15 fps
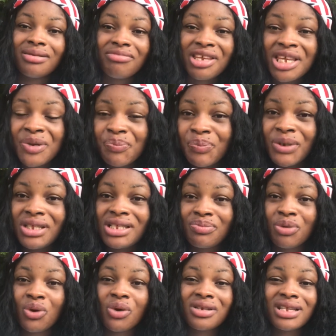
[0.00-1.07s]
keep it,
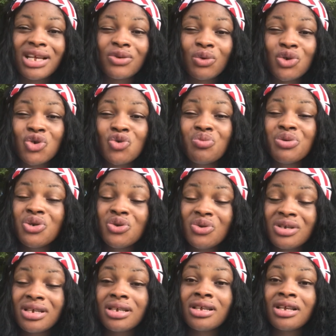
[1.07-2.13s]
because that's what you'll be
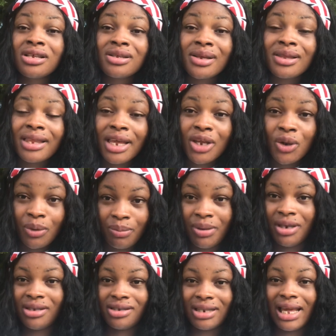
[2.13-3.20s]
using to take your
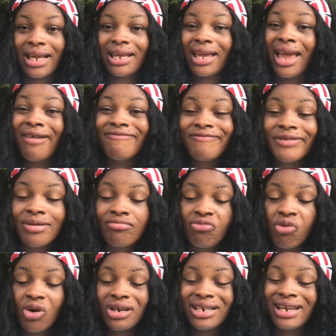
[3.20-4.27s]
bath. Like every
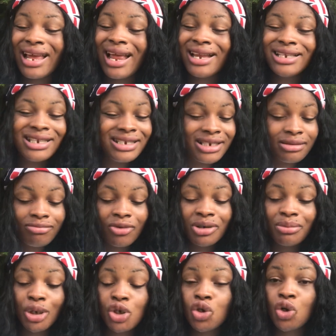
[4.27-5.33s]
morning, early in the
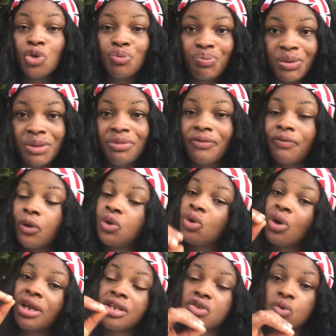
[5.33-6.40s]
morning, make sure you pee before
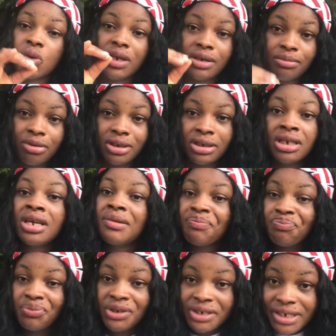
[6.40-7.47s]
talking to anybody.
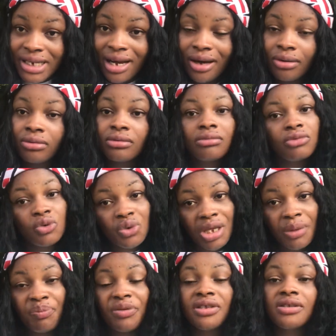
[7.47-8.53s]
Pee down. You
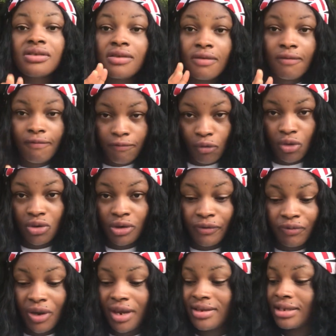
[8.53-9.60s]
keep it for,
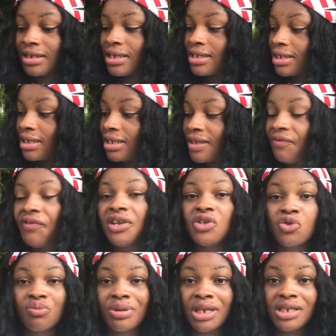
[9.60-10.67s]
if you are using it in the evening
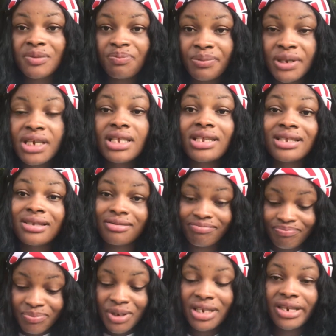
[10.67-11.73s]
to bathe, pee
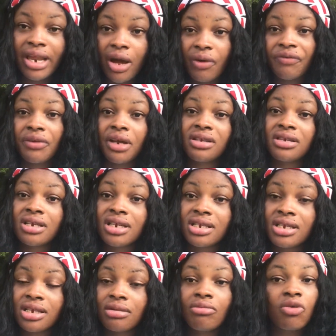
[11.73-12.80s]
down. If you are using
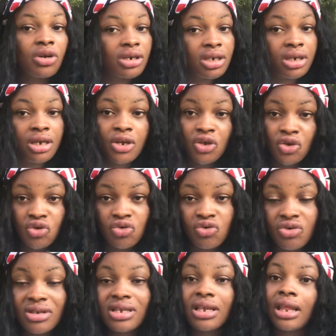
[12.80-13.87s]
it in the morning, you
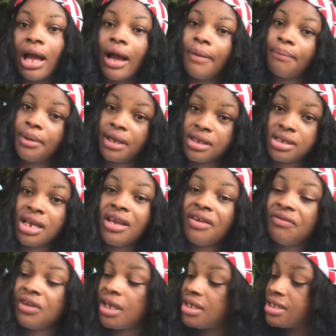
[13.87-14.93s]
use it and bathe.
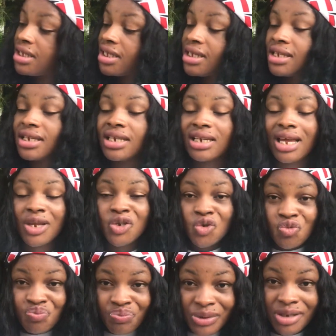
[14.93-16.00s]
If you are using it in the night, you
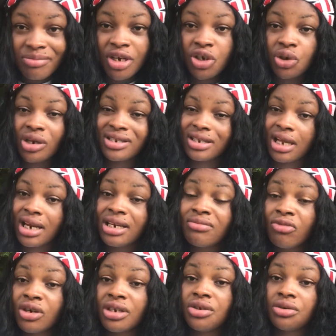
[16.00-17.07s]
pee. Make sure it's early
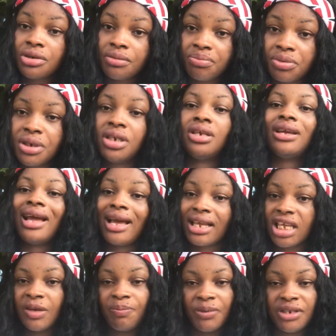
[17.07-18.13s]
morning, you pee and
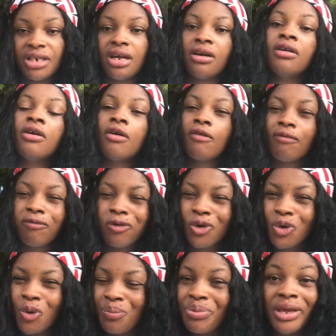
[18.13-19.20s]
keep it down for
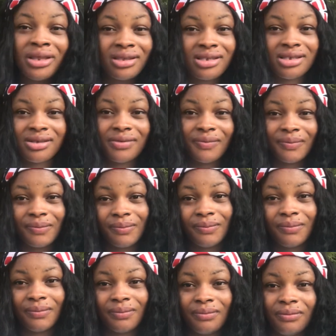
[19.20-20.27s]
your bath.
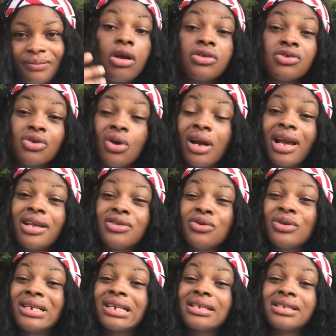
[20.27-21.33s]
So guys,
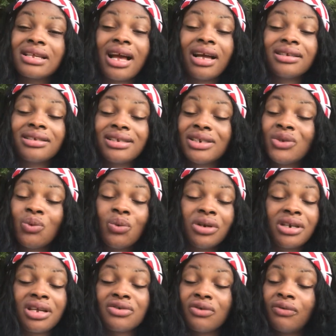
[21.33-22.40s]
do this and see the
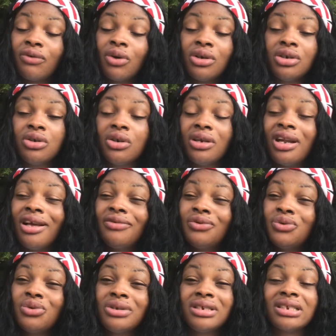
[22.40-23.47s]
wonders of God in your life.
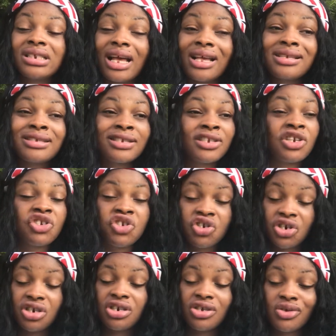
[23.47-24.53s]
Do this and see
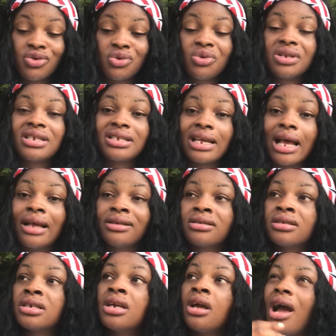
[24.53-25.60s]
changes. Do this
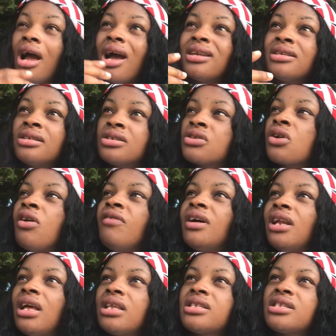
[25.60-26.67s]
and discover
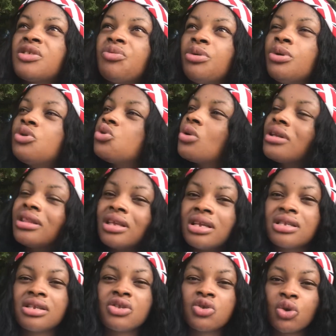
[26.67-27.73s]
that spiritual
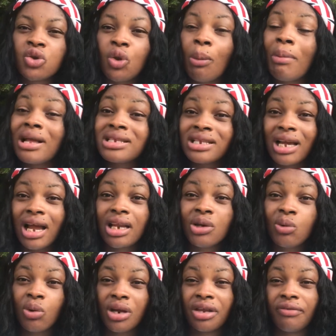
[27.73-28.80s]
things is automatically
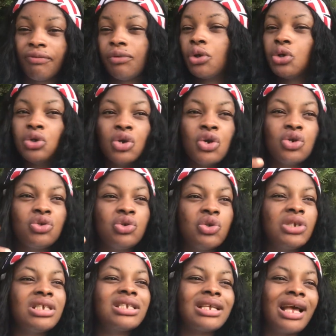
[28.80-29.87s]
working for you. Do
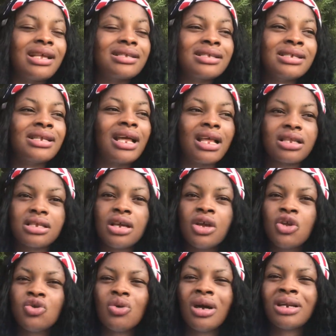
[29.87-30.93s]
this and see that
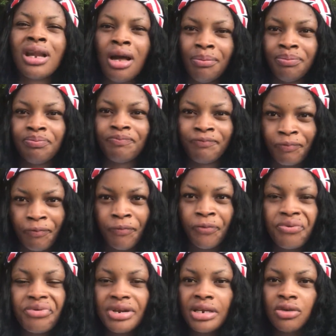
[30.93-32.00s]
you are now
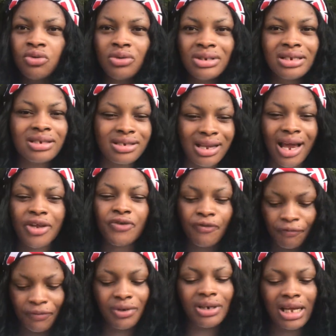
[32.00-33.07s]
free. Do this and you
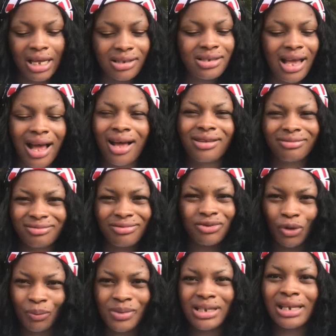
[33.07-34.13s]
feel that
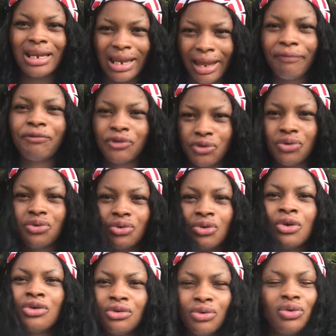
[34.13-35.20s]
something left you.
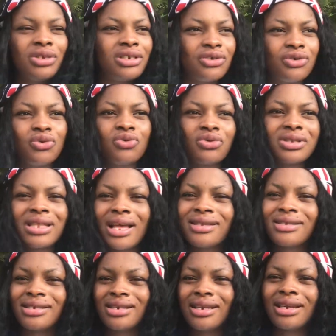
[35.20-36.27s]
Do this, you start
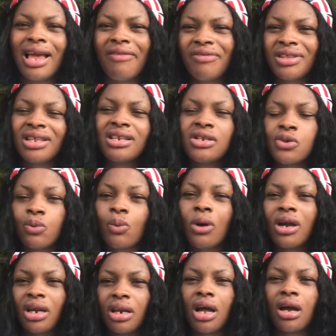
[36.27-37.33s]
seeing everything is
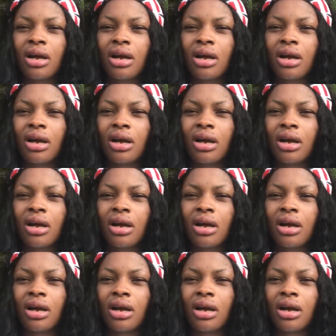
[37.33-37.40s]
working